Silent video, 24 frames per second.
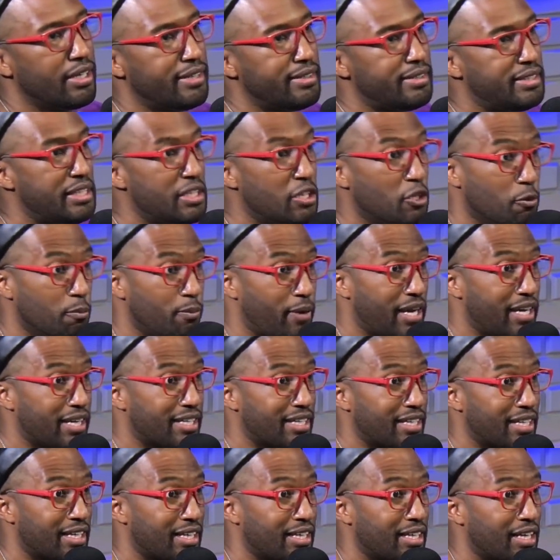deal
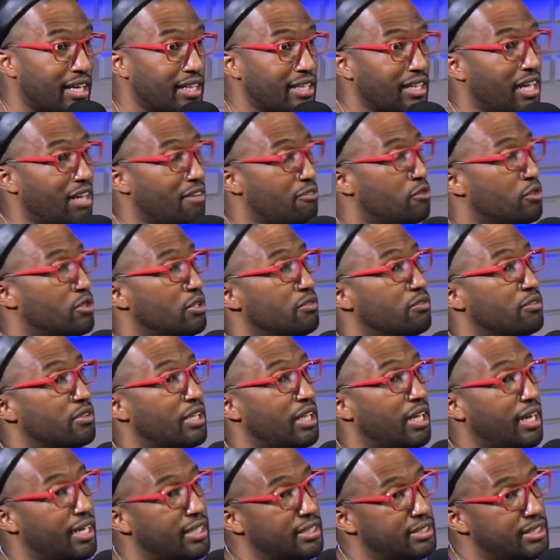making, a level of
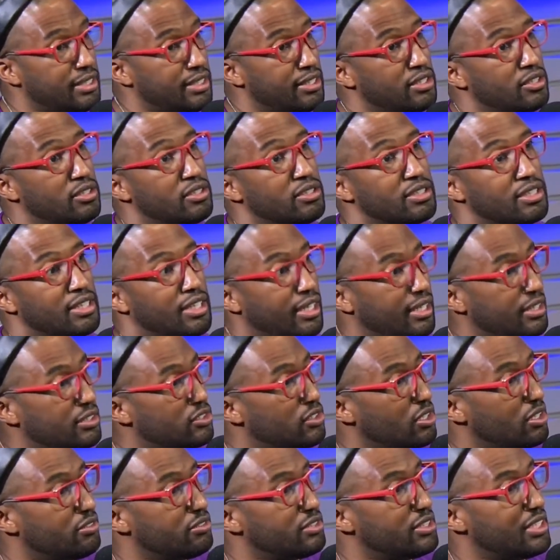client
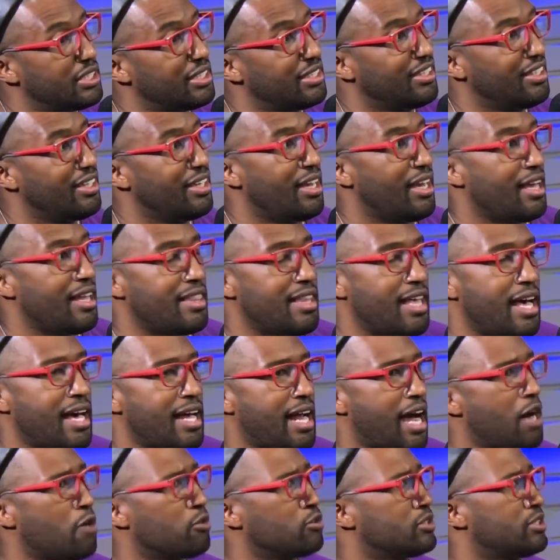servicing that
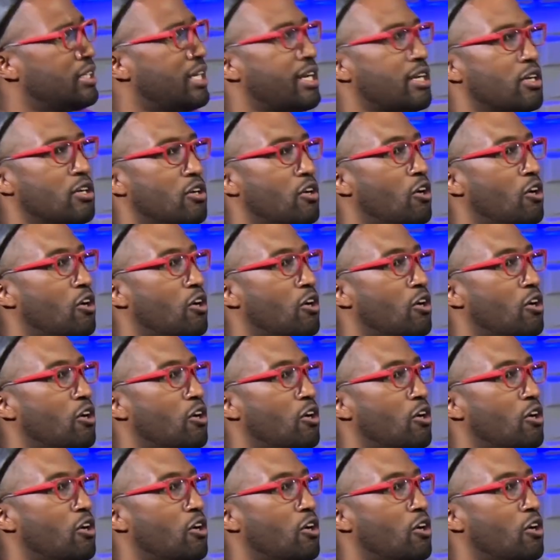I was like,